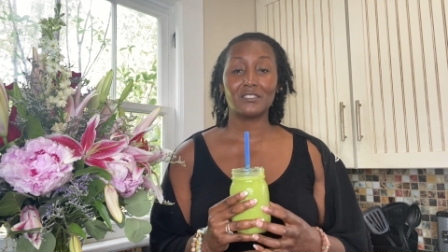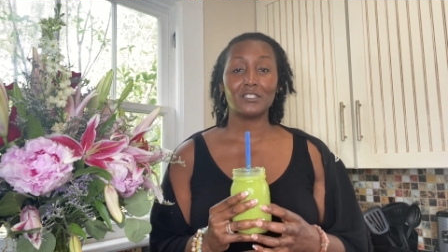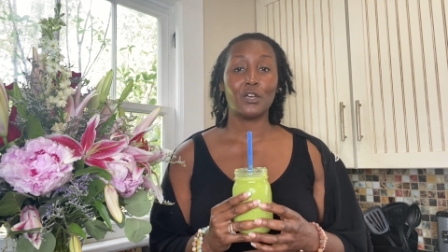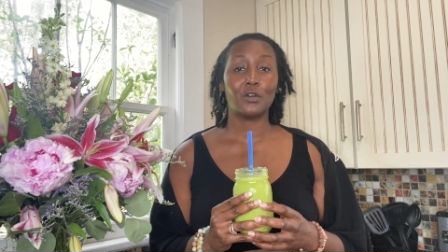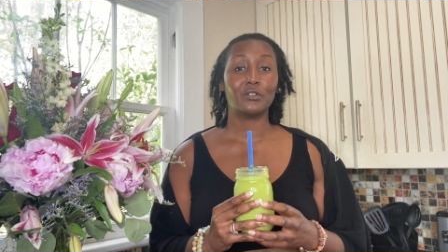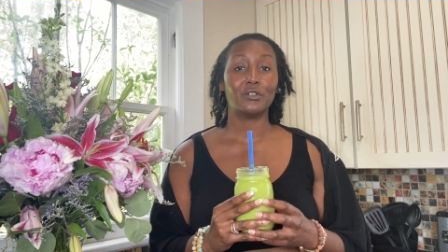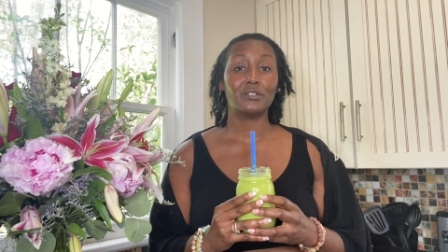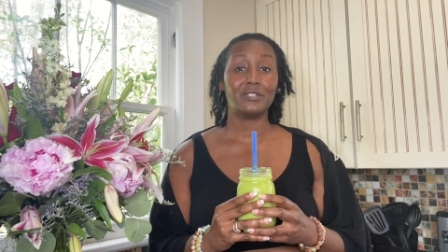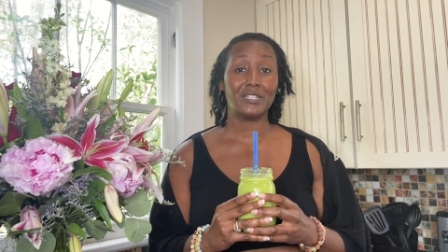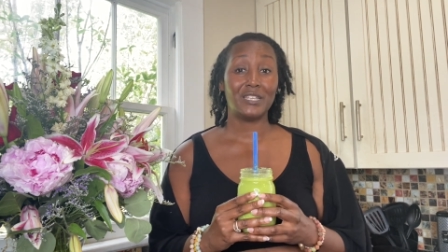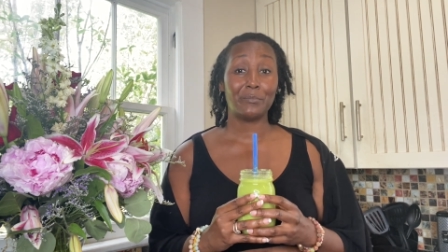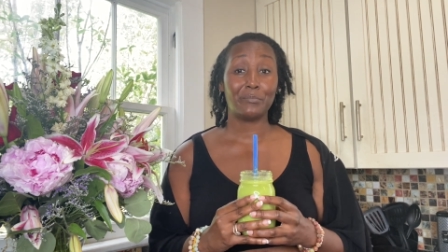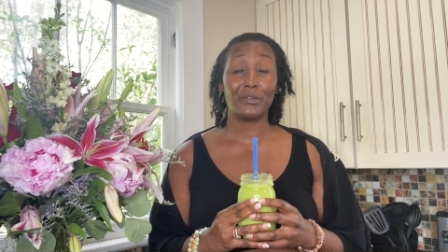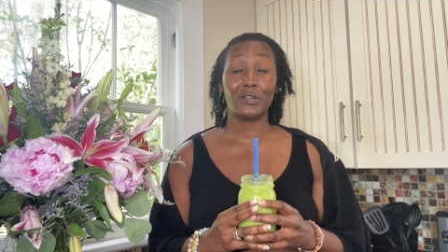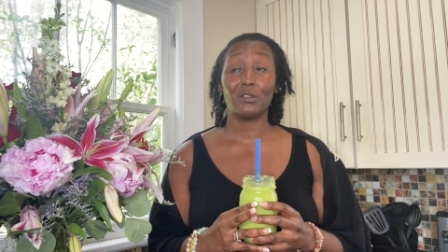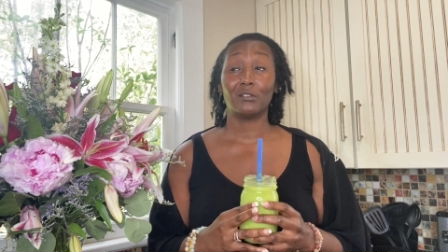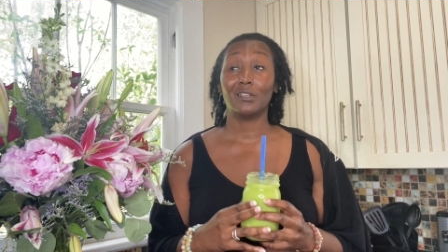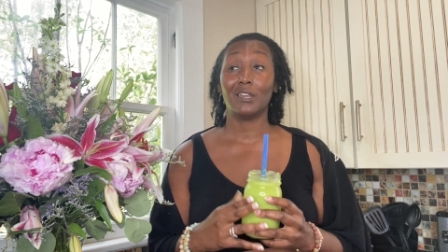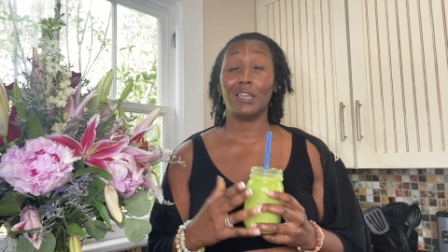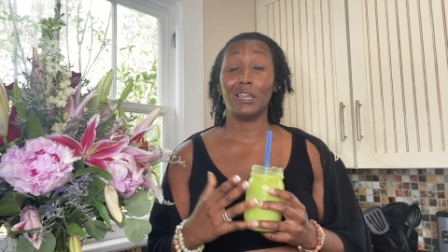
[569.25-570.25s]
owner did bring
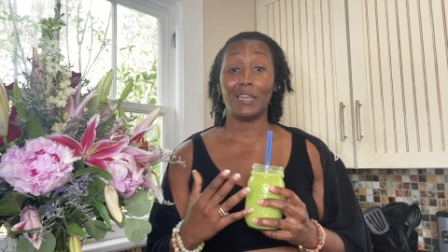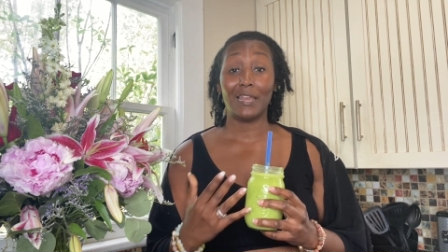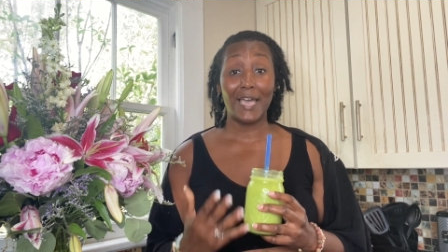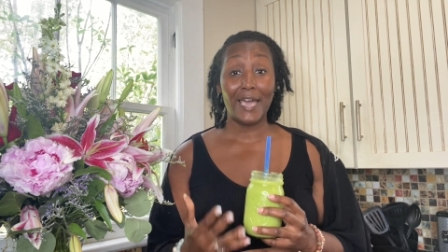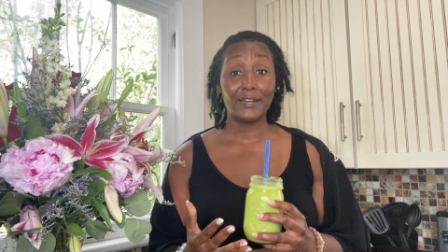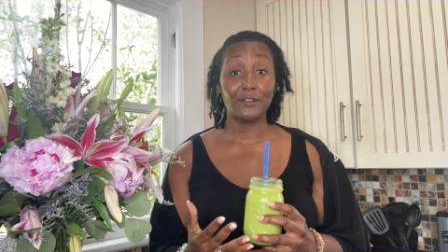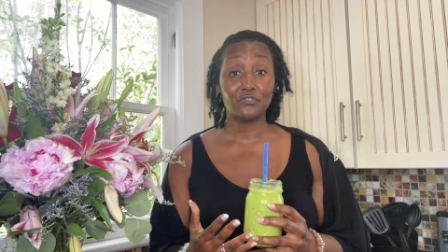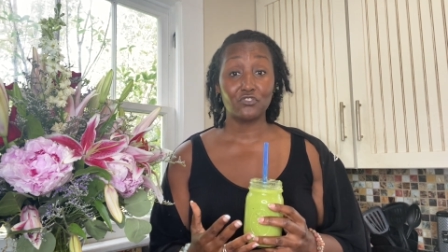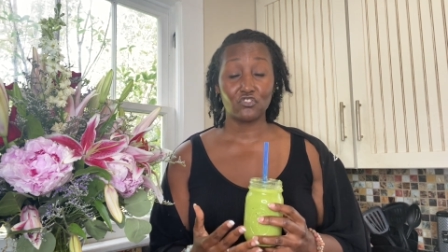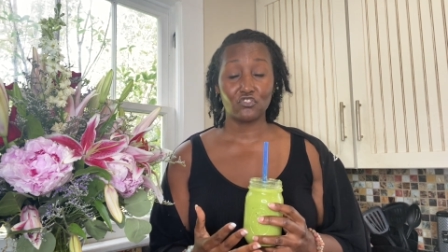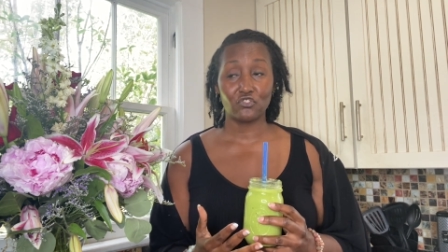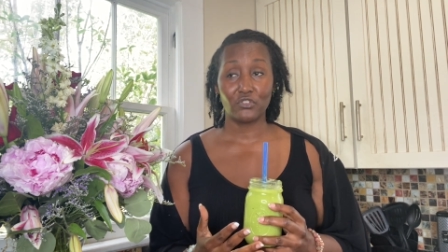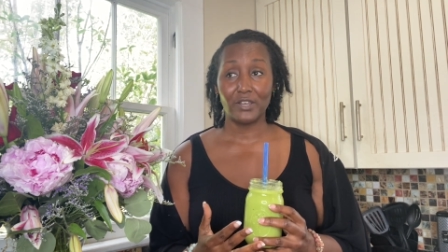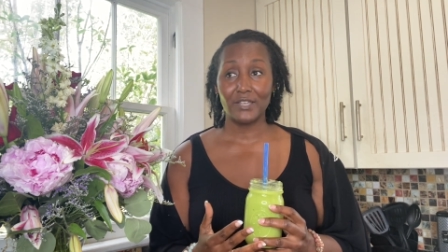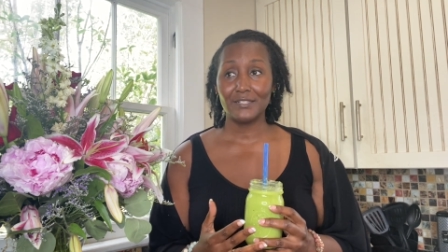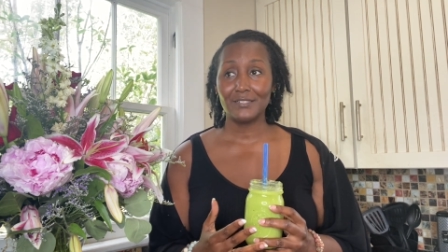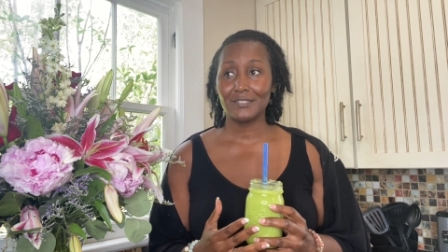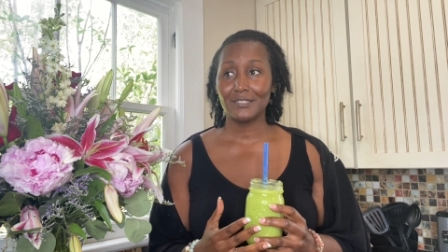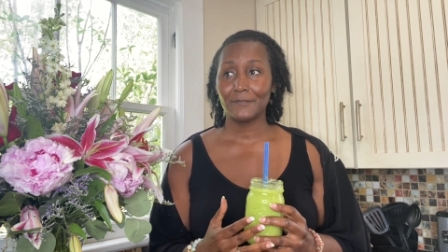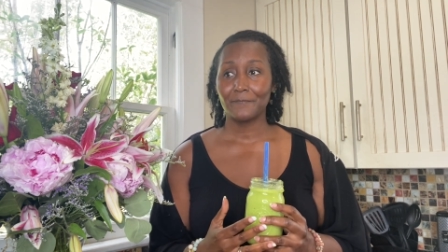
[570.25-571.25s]
on a lot of
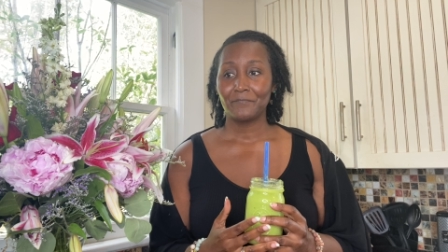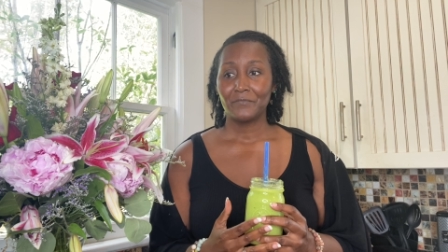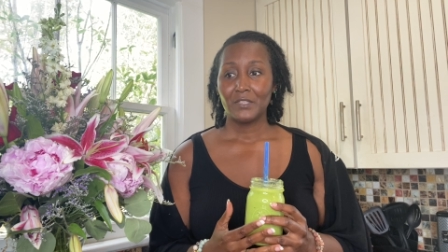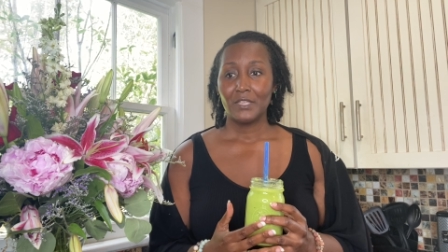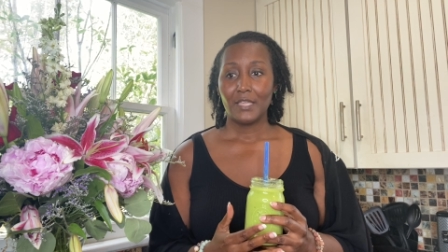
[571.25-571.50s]
stress,